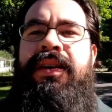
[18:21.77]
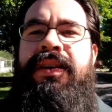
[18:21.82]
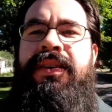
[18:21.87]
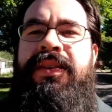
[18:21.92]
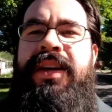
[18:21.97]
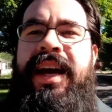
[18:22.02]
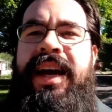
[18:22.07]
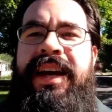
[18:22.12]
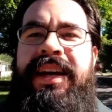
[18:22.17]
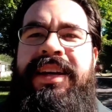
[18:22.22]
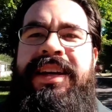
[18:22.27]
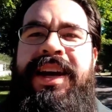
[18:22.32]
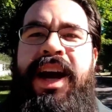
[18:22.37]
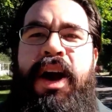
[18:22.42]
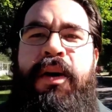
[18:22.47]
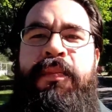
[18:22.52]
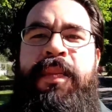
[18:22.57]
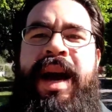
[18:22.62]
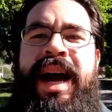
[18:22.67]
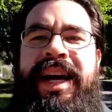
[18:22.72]
Okay,
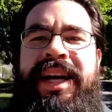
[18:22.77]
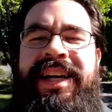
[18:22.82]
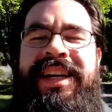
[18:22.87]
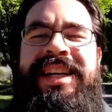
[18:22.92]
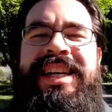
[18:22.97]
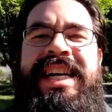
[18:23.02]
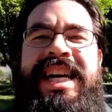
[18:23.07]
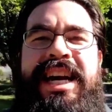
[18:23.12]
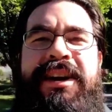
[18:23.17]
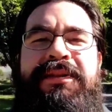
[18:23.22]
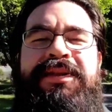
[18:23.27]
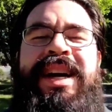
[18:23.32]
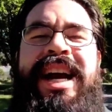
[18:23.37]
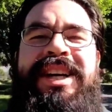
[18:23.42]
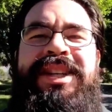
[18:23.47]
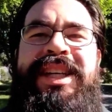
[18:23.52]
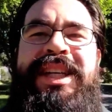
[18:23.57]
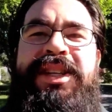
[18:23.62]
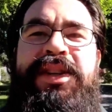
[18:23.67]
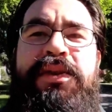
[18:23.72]
I'm back. It was
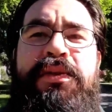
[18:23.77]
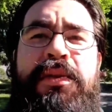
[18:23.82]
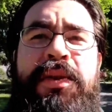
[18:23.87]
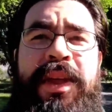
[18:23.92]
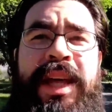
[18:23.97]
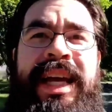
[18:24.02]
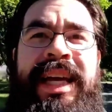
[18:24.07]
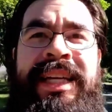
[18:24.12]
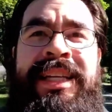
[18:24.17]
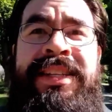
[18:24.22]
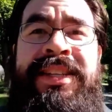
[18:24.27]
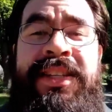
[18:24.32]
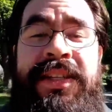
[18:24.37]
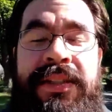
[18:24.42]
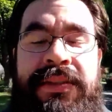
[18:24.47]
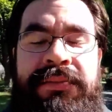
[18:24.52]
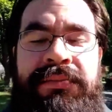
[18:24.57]
actually two things.